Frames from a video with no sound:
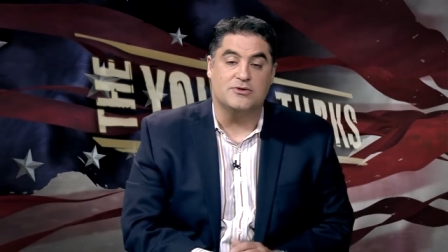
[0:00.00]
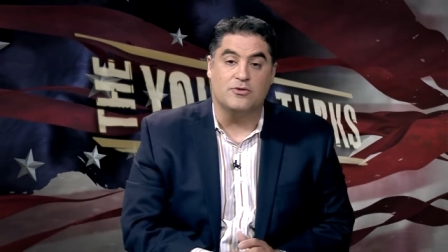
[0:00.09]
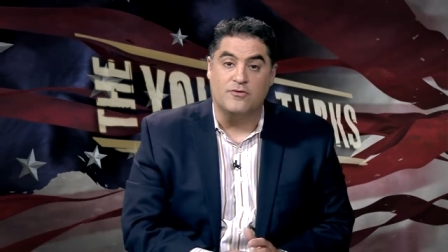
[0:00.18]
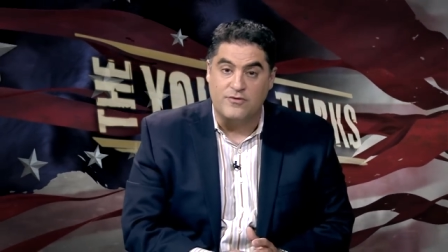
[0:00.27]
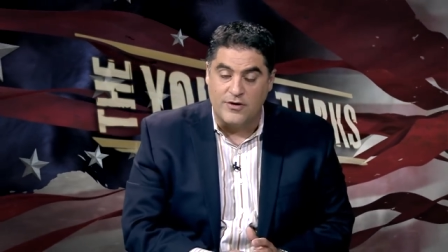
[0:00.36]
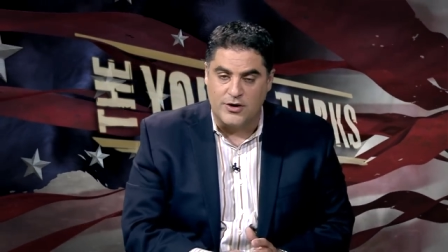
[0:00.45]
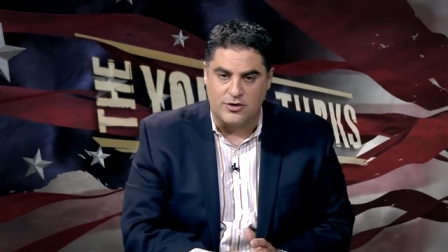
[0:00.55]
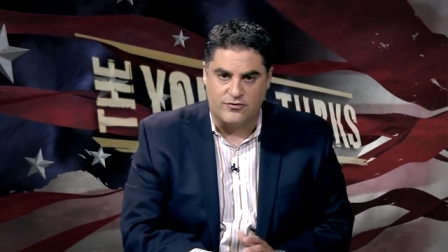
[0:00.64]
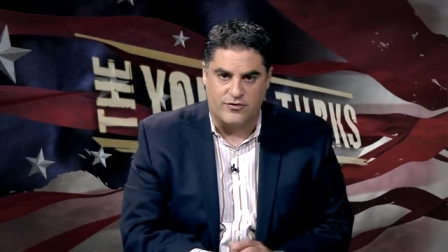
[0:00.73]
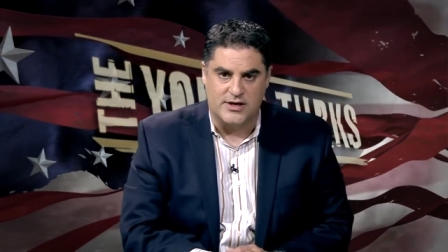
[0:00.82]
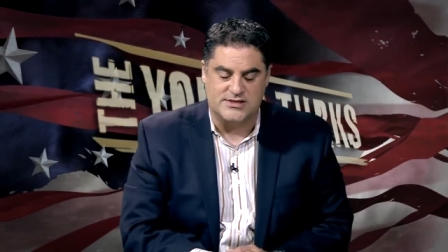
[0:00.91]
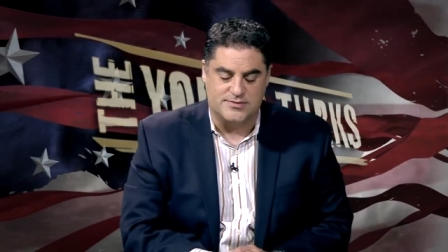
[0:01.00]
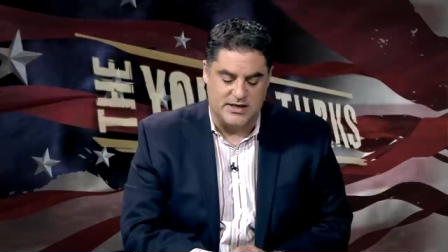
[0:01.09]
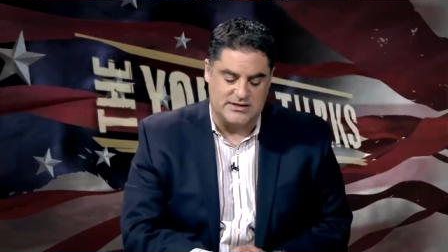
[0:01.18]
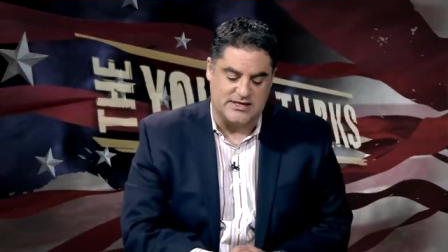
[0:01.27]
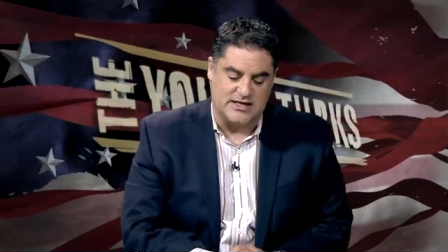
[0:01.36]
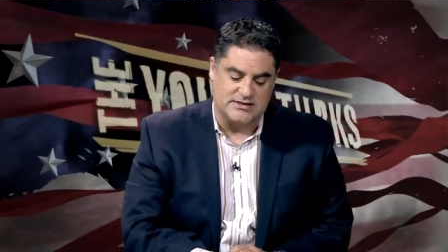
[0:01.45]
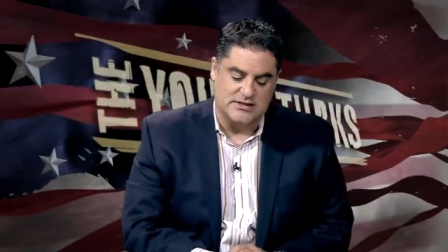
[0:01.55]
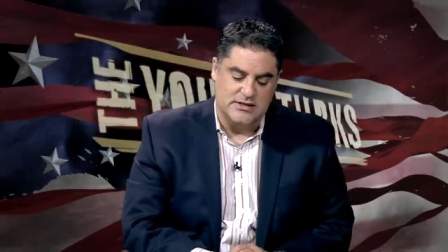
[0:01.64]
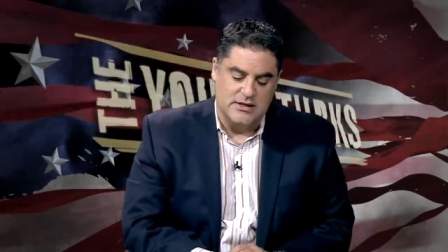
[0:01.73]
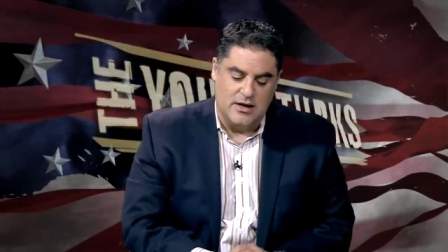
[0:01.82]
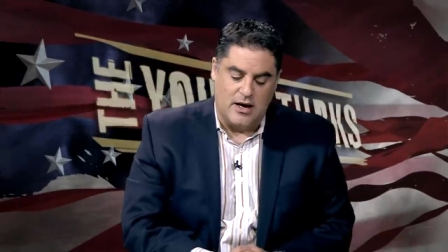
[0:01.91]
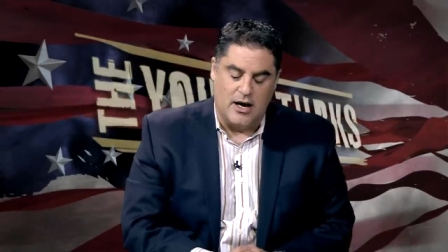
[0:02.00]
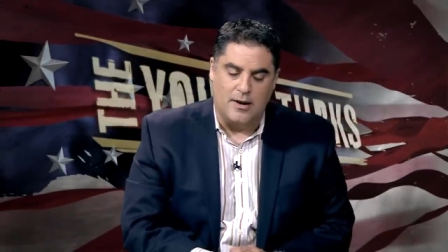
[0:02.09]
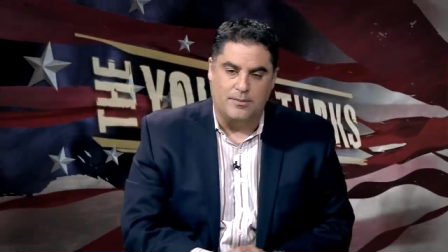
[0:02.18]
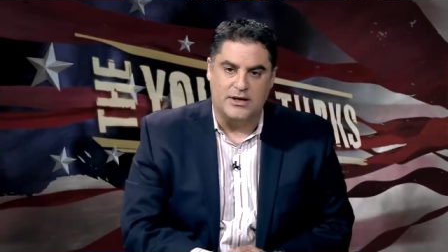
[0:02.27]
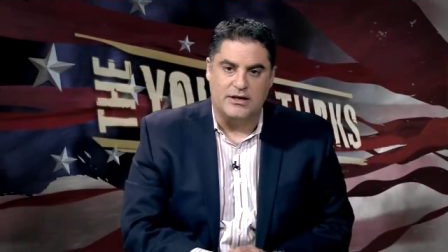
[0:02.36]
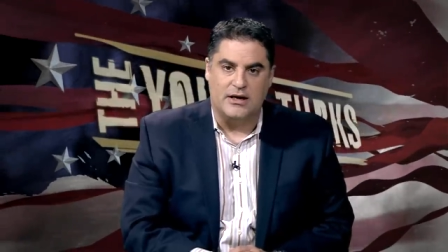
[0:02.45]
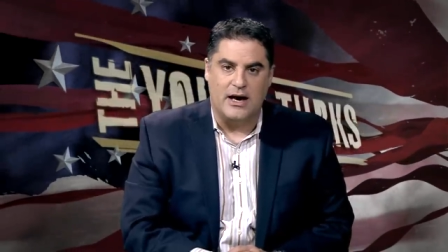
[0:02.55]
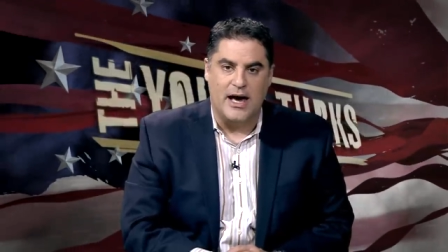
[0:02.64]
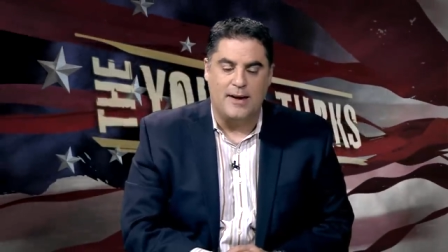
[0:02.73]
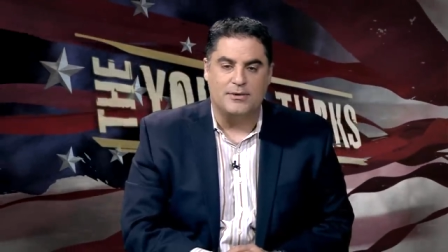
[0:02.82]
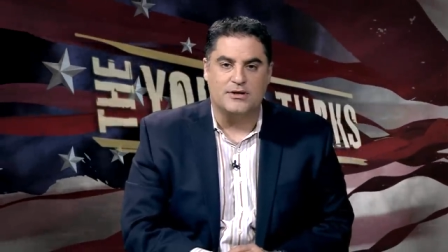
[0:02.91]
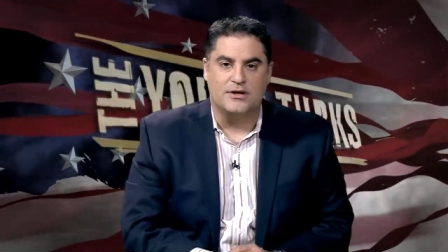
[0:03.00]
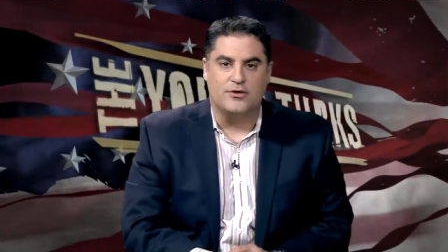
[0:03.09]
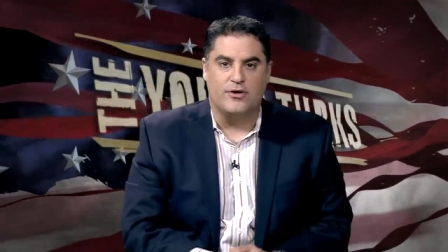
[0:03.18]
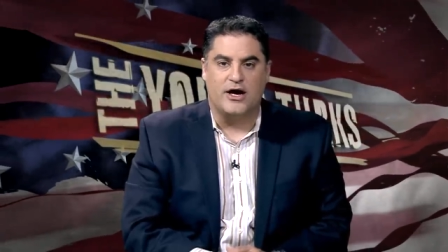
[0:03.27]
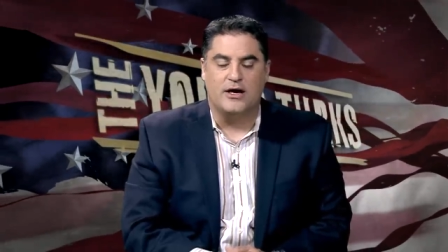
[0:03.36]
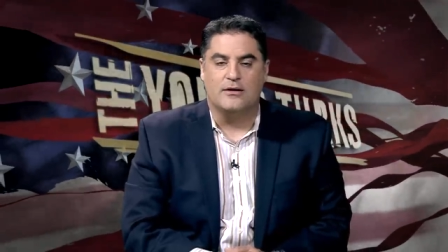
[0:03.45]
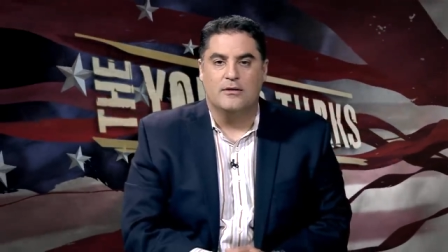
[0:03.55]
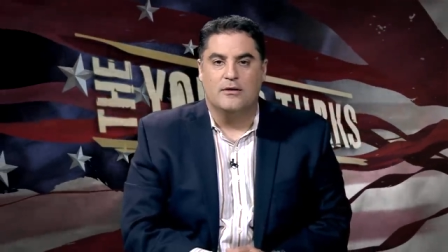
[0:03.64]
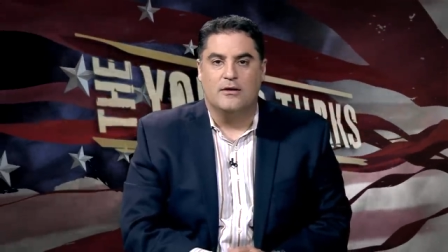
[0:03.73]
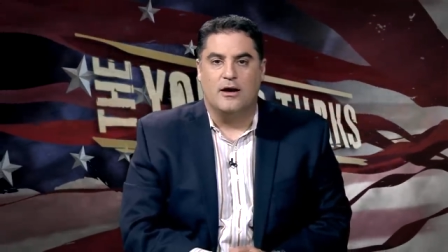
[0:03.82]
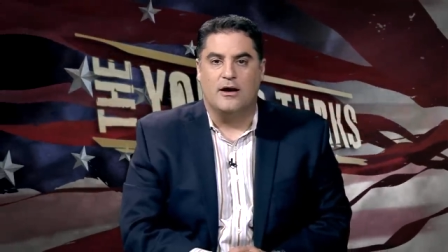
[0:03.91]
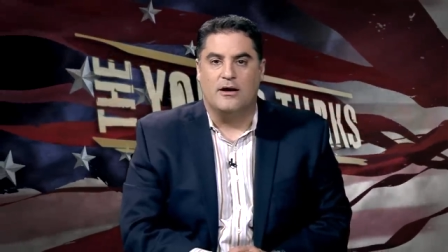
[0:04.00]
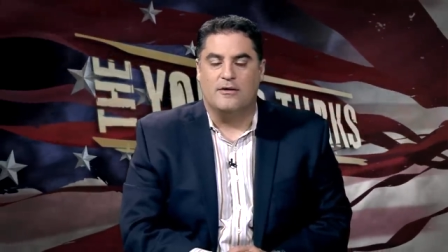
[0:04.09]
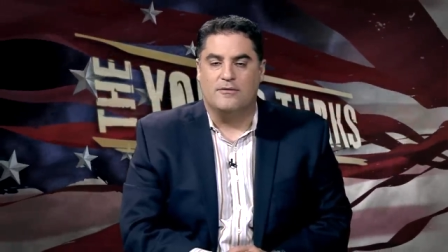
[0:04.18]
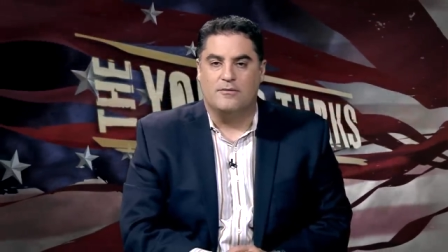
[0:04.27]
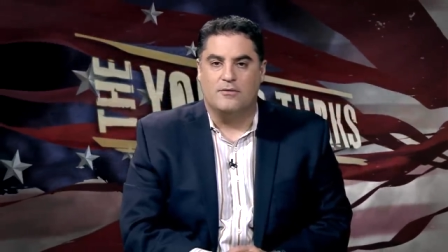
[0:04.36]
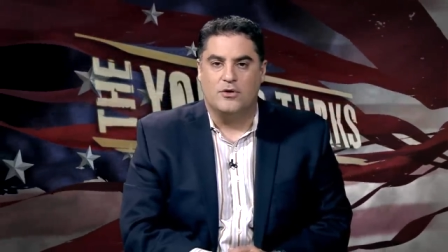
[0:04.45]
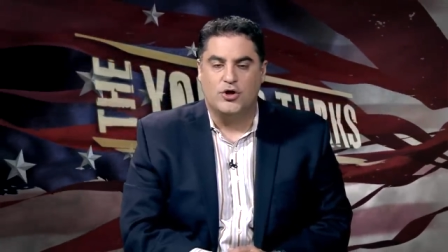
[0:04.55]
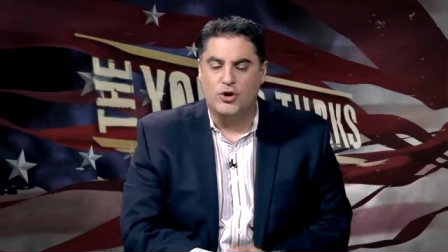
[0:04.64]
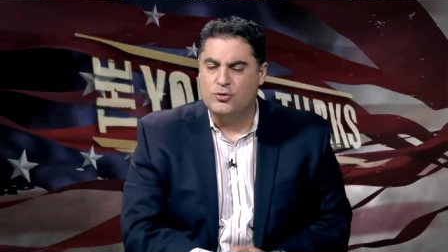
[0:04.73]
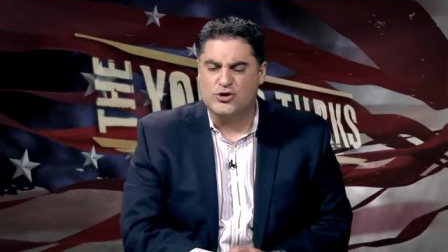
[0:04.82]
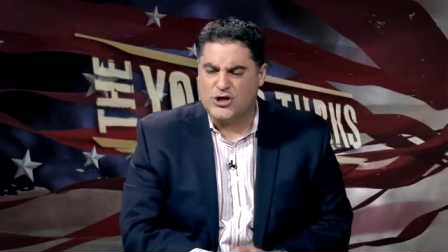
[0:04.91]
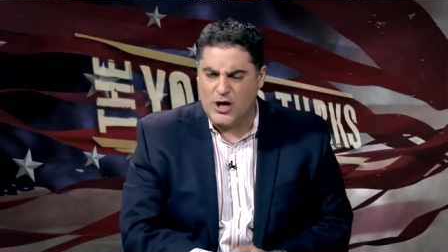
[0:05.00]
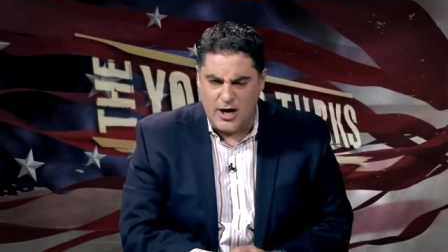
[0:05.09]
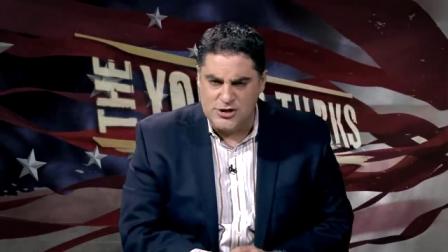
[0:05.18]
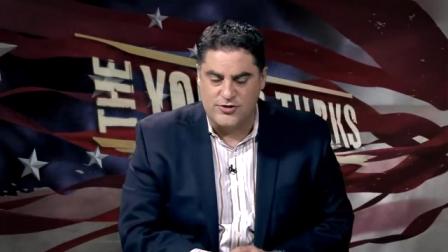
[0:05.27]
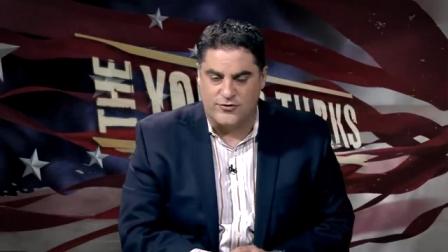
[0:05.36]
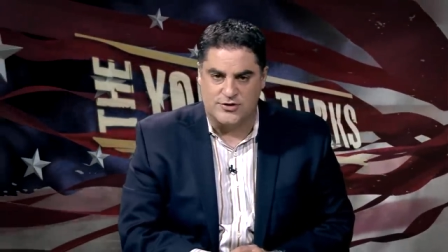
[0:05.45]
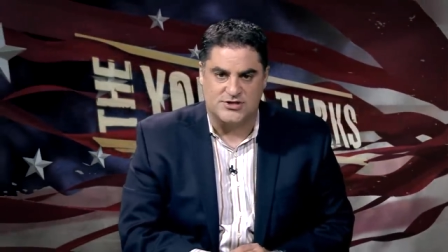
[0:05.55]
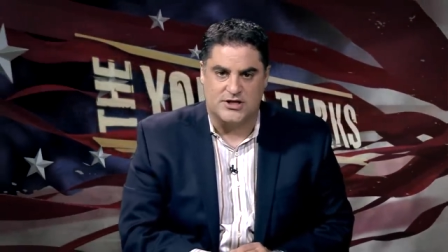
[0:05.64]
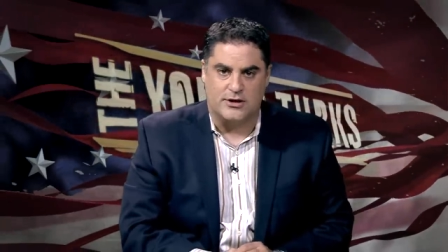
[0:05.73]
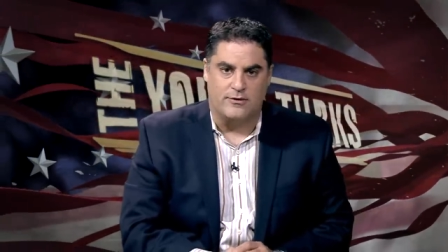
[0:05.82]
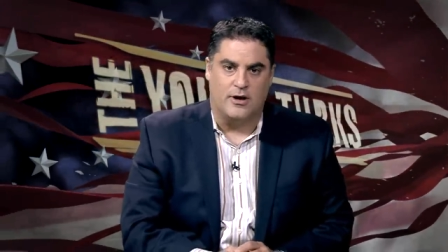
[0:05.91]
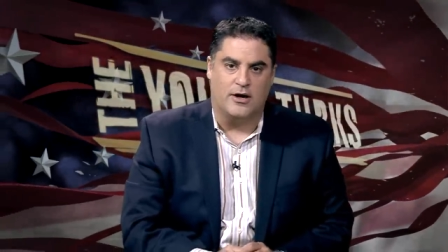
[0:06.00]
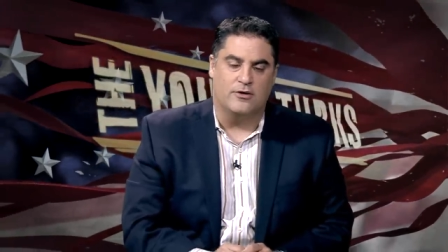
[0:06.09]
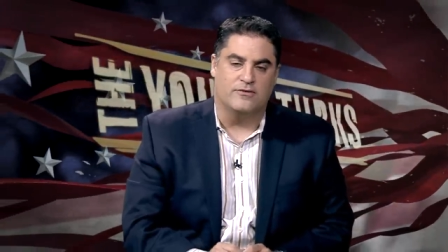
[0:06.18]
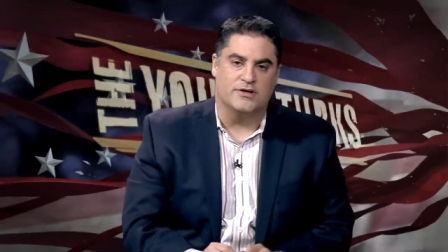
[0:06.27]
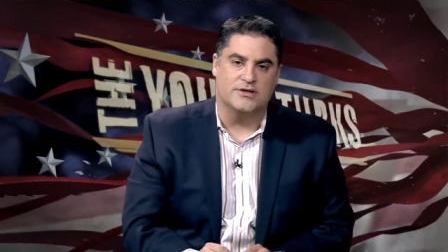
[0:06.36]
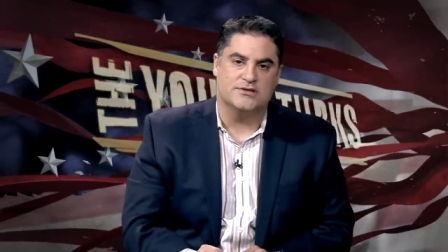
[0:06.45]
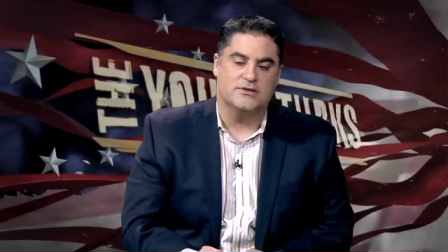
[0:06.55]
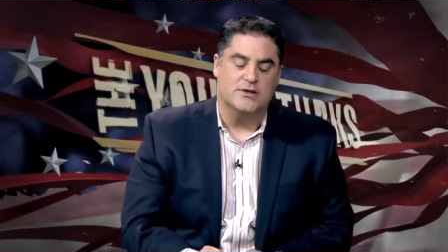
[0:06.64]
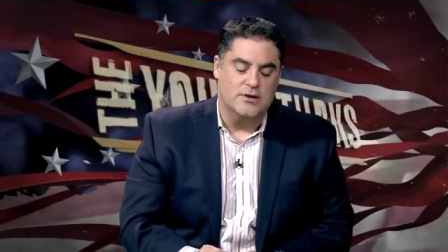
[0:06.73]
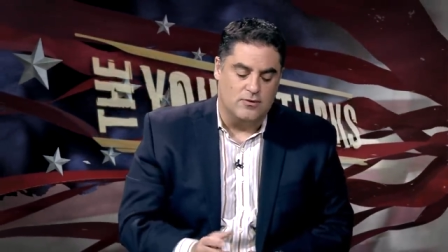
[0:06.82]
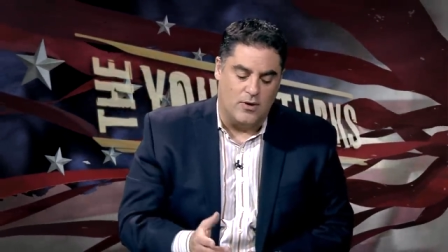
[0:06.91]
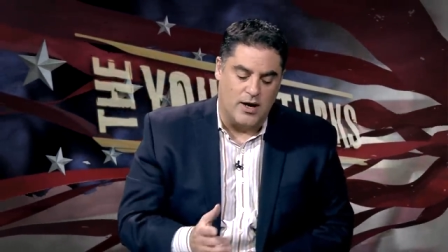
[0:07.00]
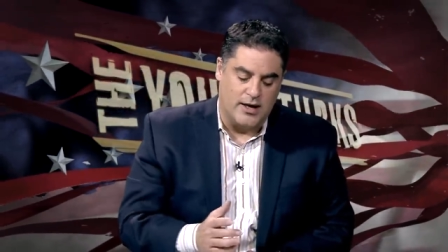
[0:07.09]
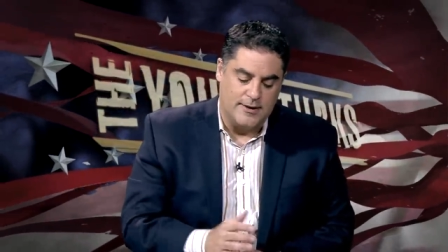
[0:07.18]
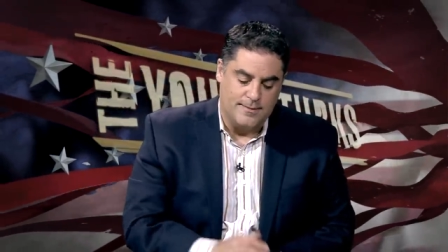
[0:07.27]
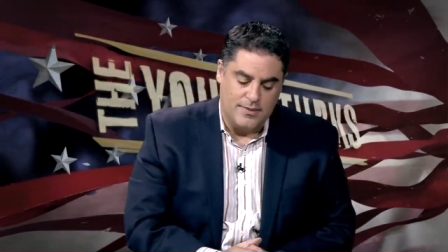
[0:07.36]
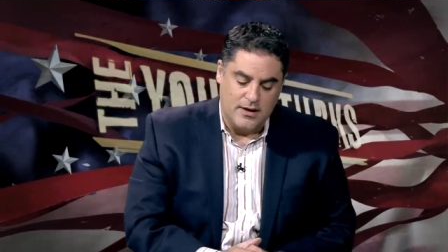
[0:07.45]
They were very good friends, it makes sense, uh, but happened to create a huge controversy in Iran over this. Why?